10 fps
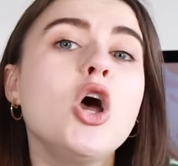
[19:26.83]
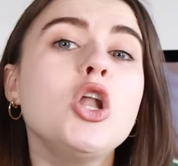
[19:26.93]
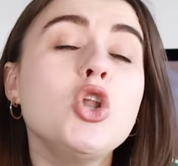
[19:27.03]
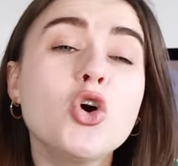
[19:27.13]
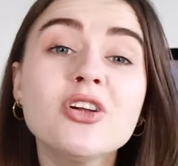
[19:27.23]

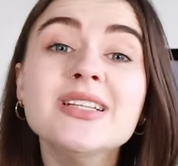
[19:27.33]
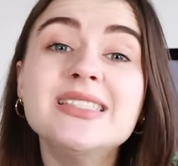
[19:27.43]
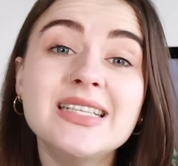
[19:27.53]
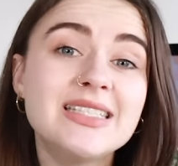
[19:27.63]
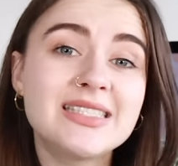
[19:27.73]
Lauren
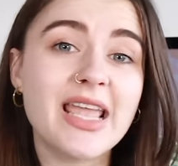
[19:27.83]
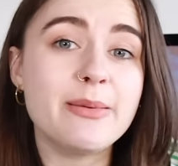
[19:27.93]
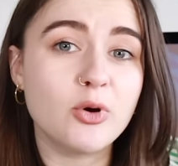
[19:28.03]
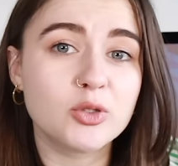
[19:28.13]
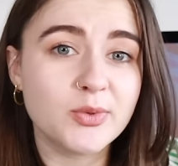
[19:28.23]
did say
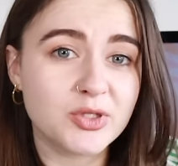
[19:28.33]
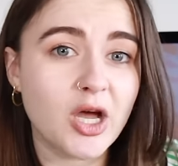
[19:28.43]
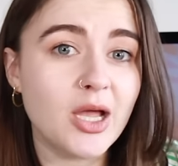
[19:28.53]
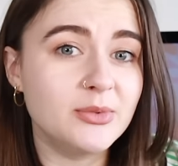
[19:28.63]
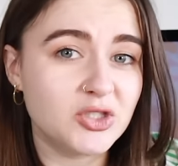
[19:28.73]
multiple
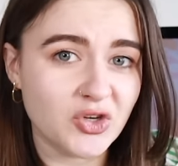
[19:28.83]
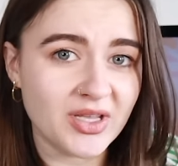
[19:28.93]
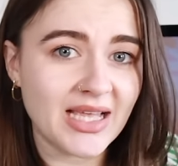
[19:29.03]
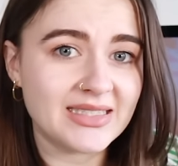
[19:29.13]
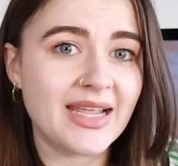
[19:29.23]
times
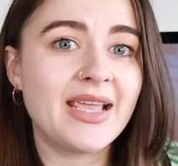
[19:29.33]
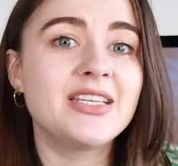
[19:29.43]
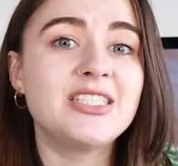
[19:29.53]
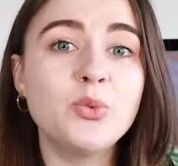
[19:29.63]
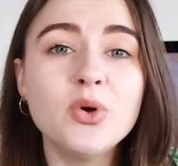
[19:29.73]
during that day
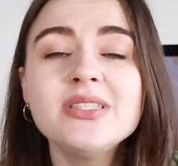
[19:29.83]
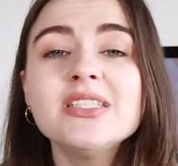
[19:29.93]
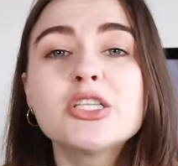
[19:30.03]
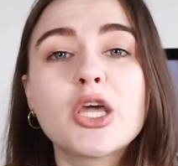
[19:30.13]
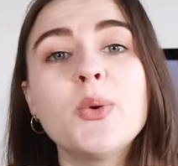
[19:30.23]
that she
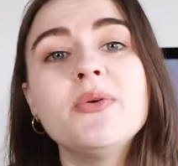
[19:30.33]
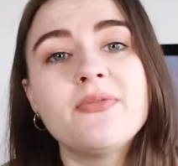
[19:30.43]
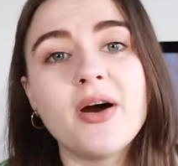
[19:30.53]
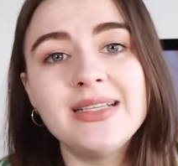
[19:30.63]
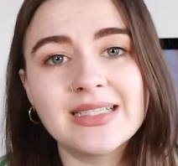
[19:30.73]
wanted to go and
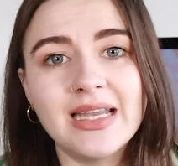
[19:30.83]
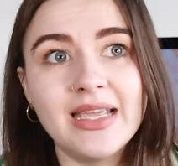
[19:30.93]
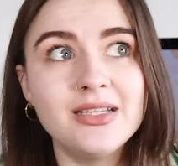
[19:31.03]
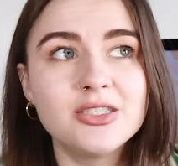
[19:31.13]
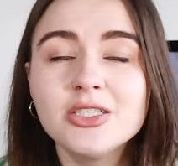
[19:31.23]
find
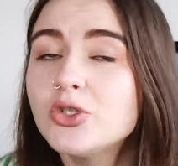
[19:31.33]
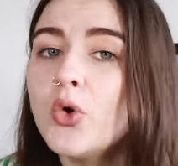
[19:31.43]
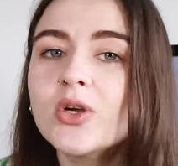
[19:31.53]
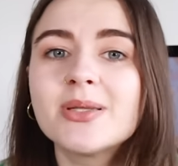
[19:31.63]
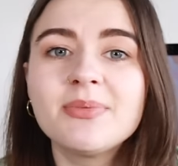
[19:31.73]
Clint to
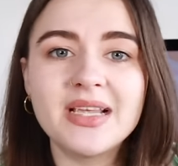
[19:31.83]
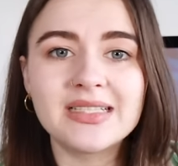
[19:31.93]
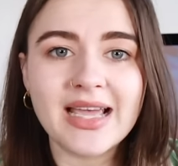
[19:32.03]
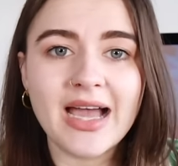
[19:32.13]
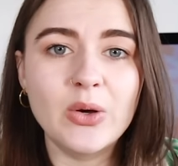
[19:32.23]
talk some
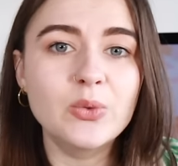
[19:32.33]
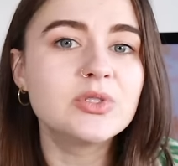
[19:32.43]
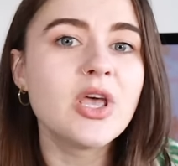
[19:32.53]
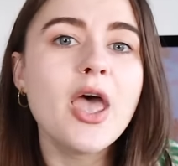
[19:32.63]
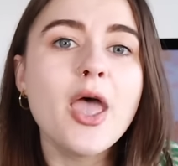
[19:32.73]
things out,